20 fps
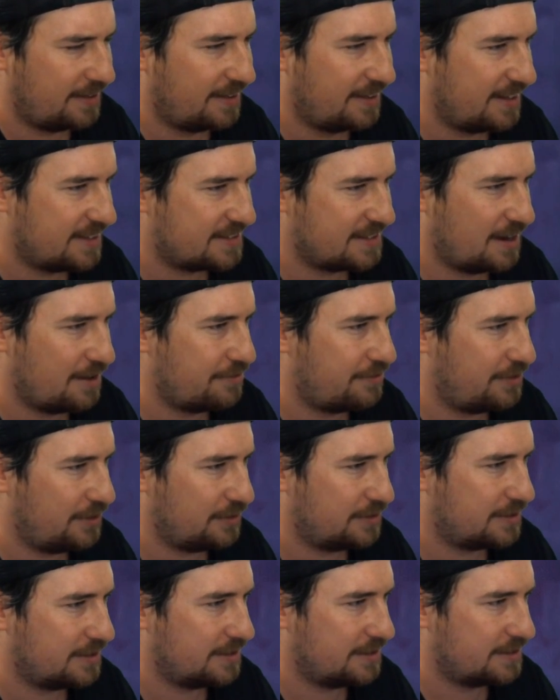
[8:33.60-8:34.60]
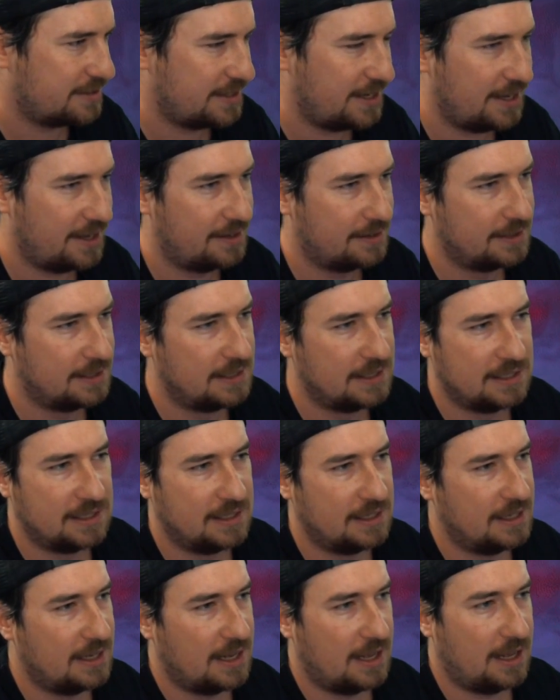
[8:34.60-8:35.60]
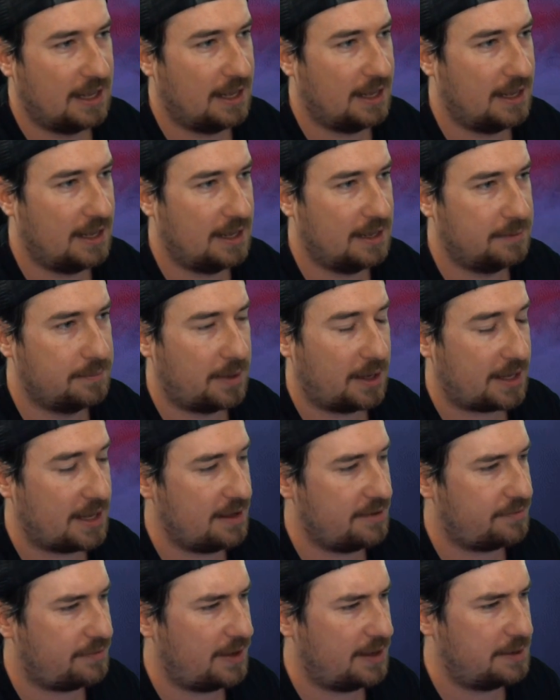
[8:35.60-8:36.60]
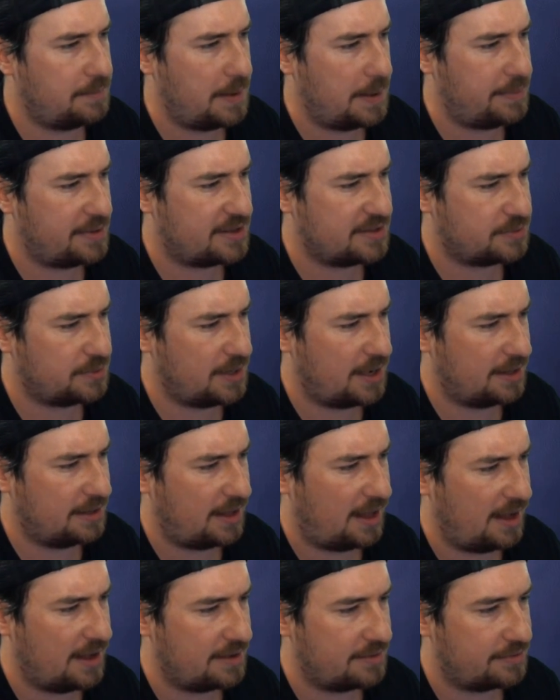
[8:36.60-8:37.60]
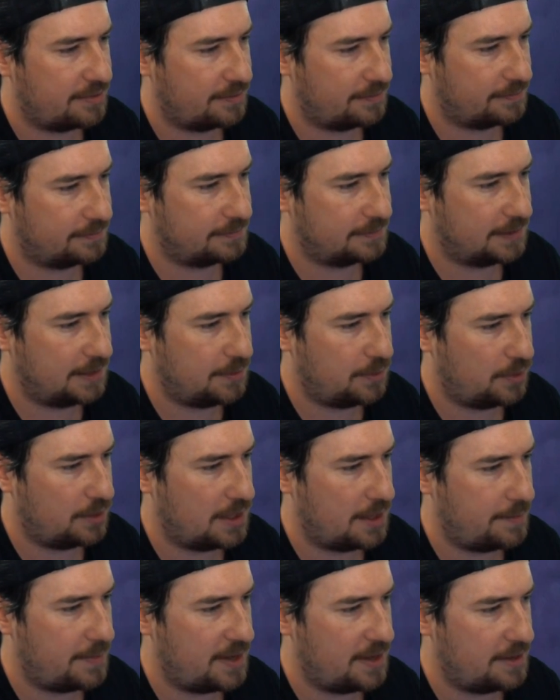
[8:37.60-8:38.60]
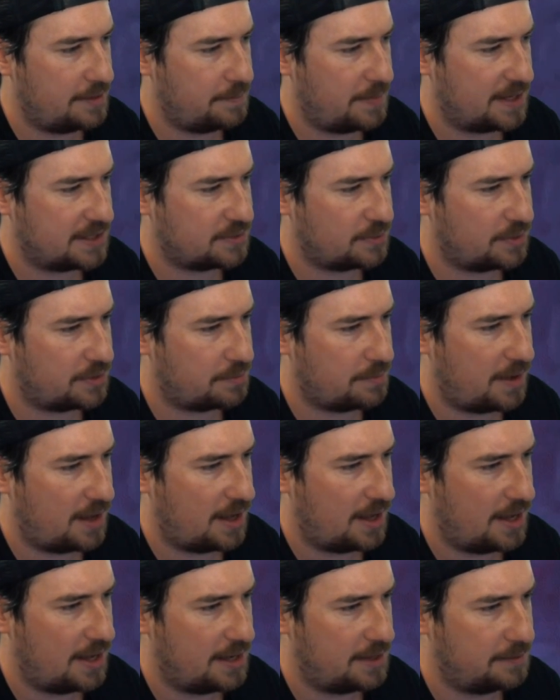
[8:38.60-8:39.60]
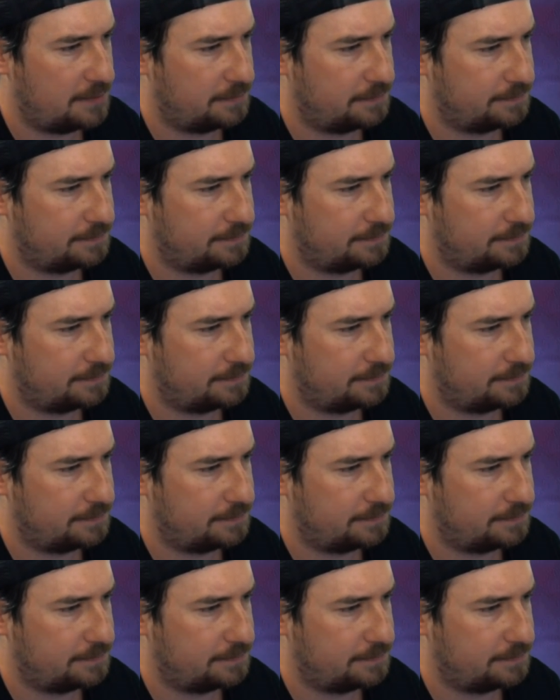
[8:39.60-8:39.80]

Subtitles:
It's not filters, yeah. I can't find it, maybe because we're not live. It won't let me mess with my